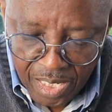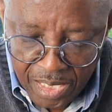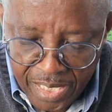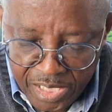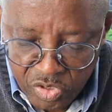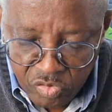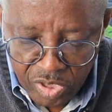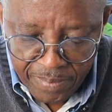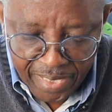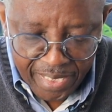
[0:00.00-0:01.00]
In
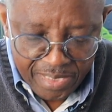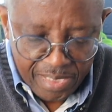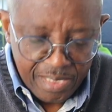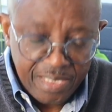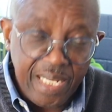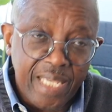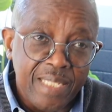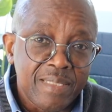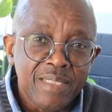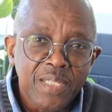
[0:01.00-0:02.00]
extreme cases
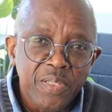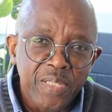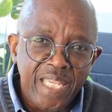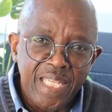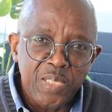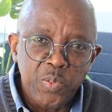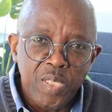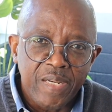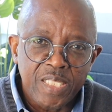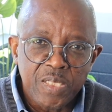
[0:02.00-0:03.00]
like the hurricane that we
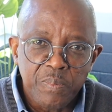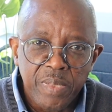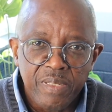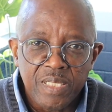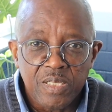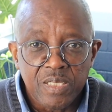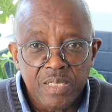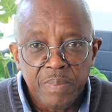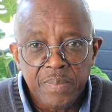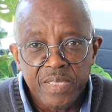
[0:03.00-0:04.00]
were experiencing or
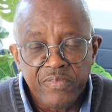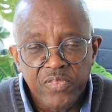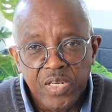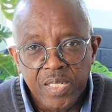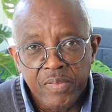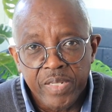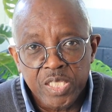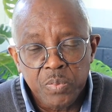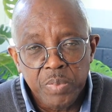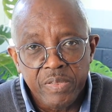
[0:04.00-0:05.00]
the people in Florida are
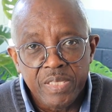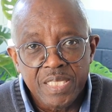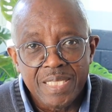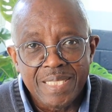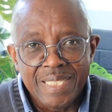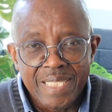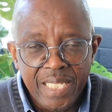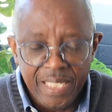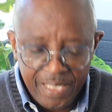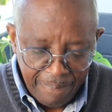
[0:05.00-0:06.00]
experiencing
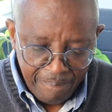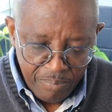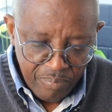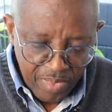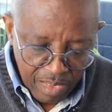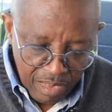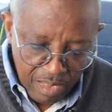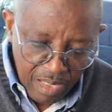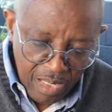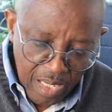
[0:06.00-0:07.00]
today,
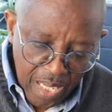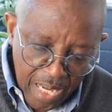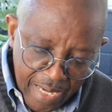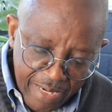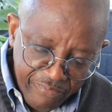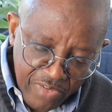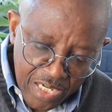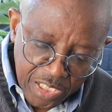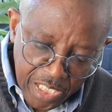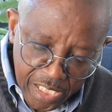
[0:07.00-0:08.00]
the
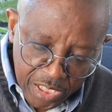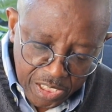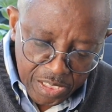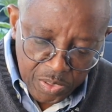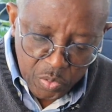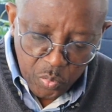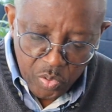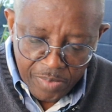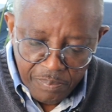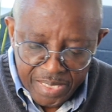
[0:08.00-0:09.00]
foundations
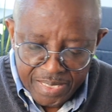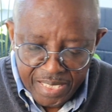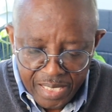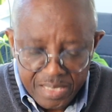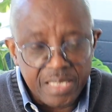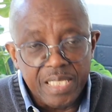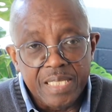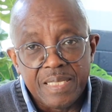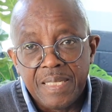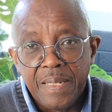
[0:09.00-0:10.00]
would be
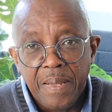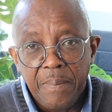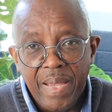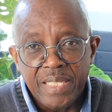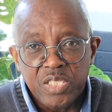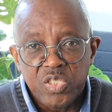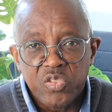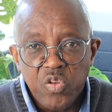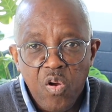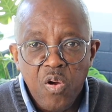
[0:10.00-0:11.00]
tested by the
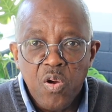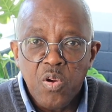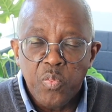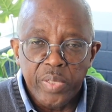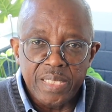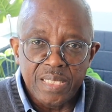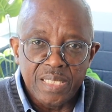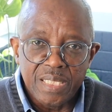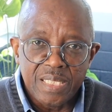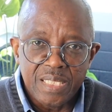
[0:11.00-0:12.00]
strong
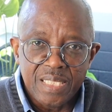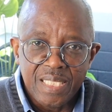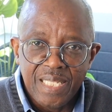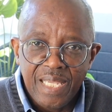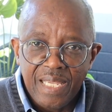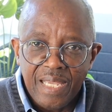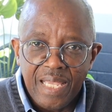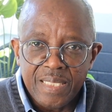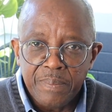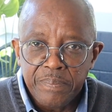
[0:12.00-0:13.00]
winds
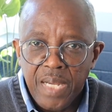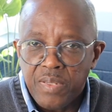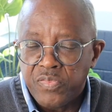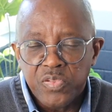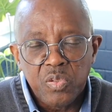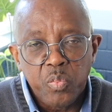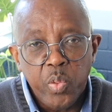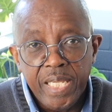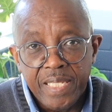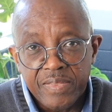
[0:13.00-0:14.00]
and the powerful
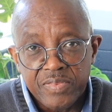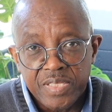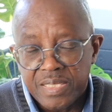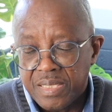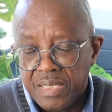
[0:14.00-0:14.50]
waves